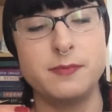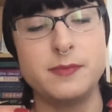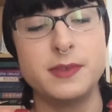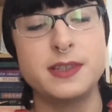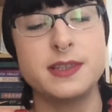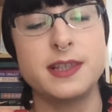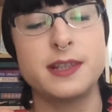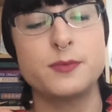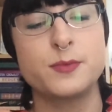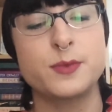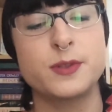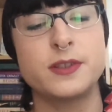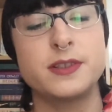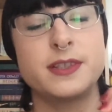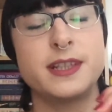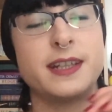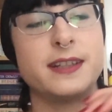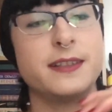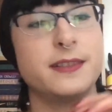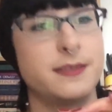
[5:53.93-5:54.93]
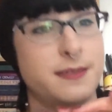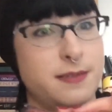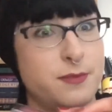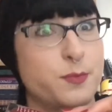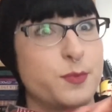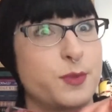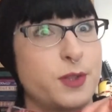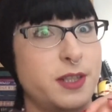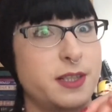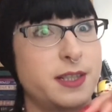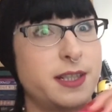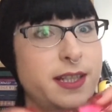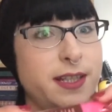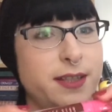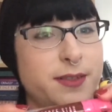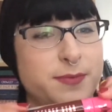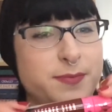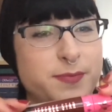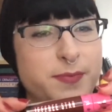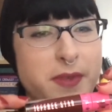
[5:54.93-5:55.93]
Is that upside down? It's upside down.
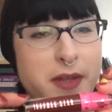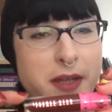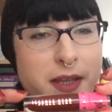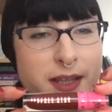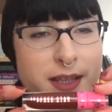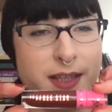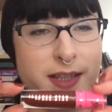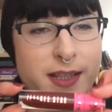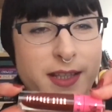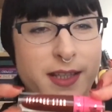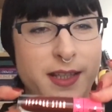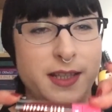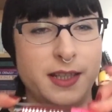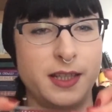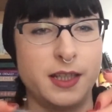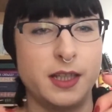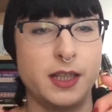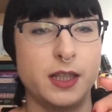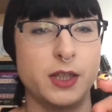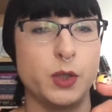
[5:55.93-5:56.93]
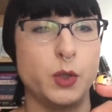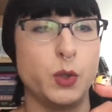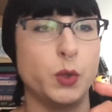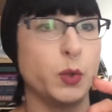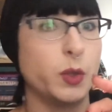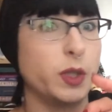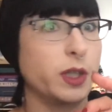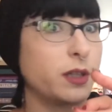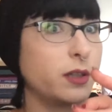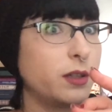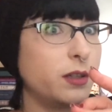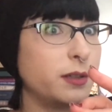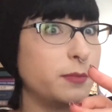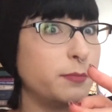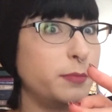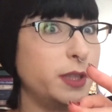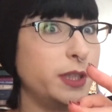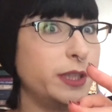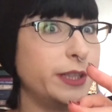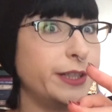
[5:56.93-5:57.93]
Unicorn
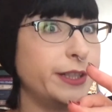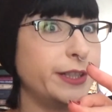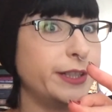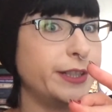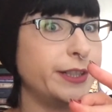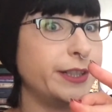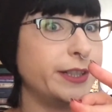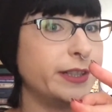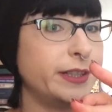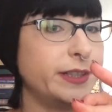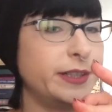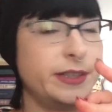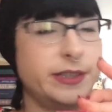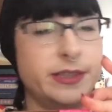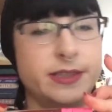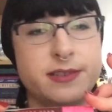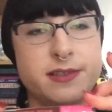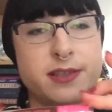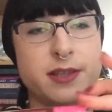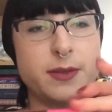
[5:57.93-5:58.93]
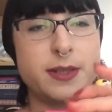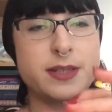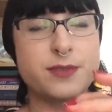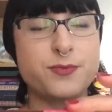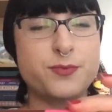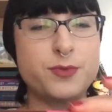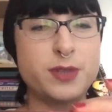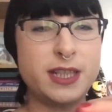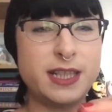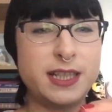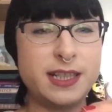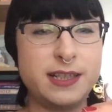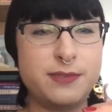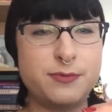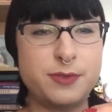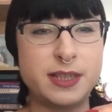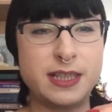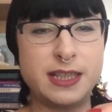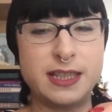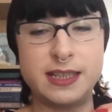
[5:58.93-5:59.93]
Blood. So it's really,
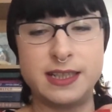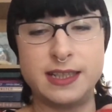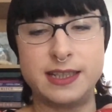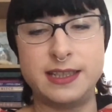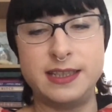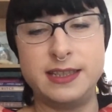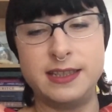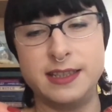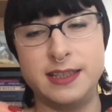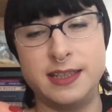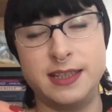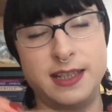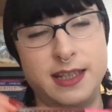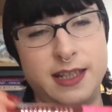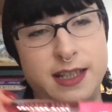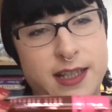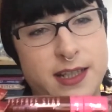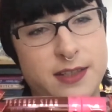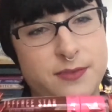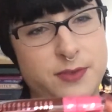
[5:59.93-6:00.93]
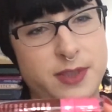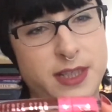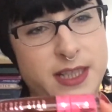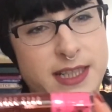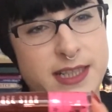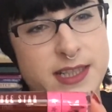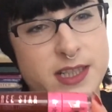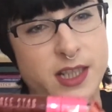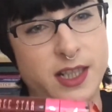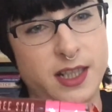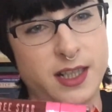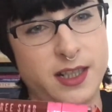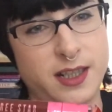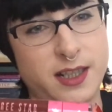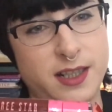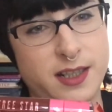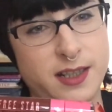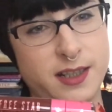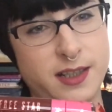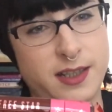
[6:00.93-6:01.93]
really a really
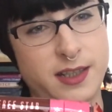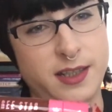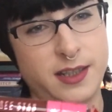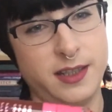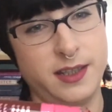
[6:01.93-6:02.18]
dark